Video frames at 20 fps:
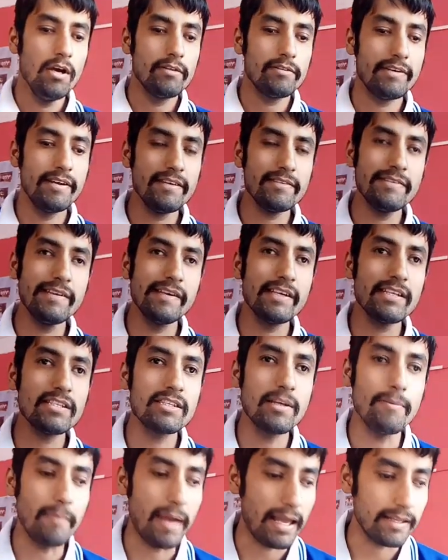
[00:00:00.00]
Threshing is
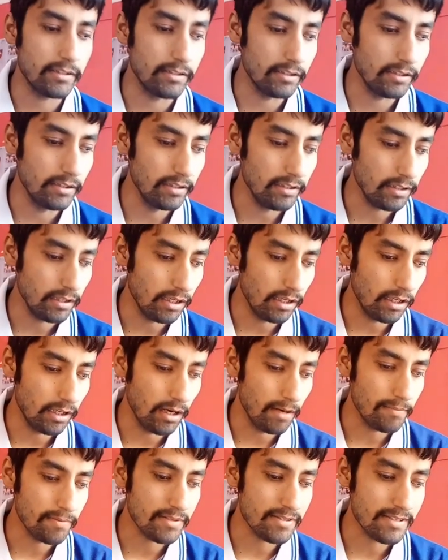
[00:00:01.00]
the method
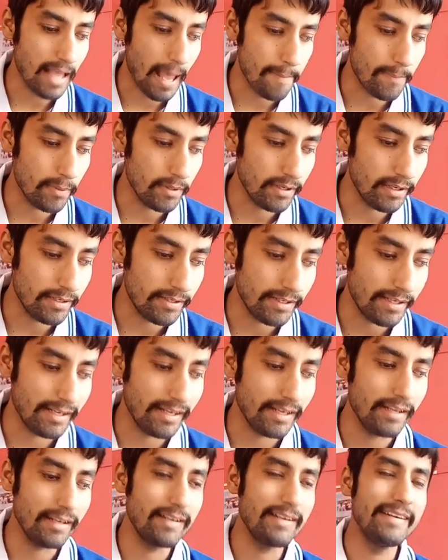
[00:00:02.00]
of
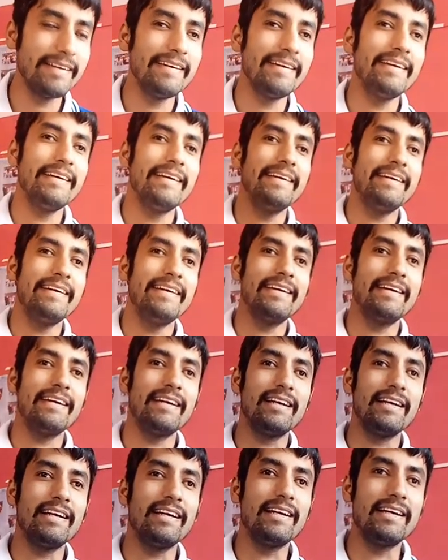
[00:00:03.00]
separating
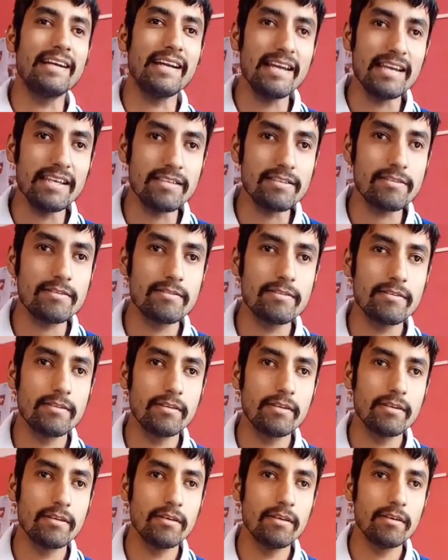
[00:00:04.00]
grains
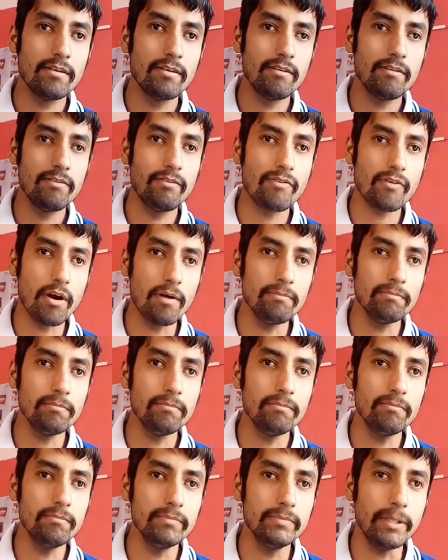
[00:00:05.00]
from
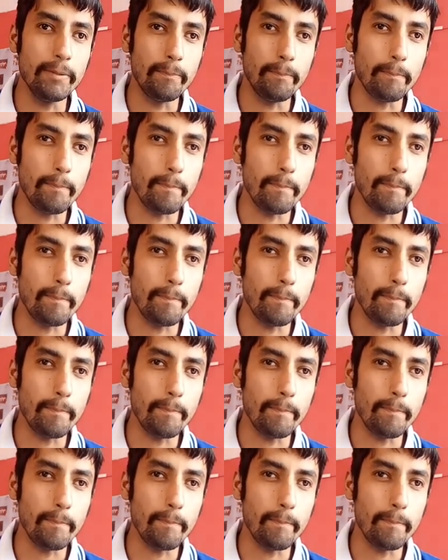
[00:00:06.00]
the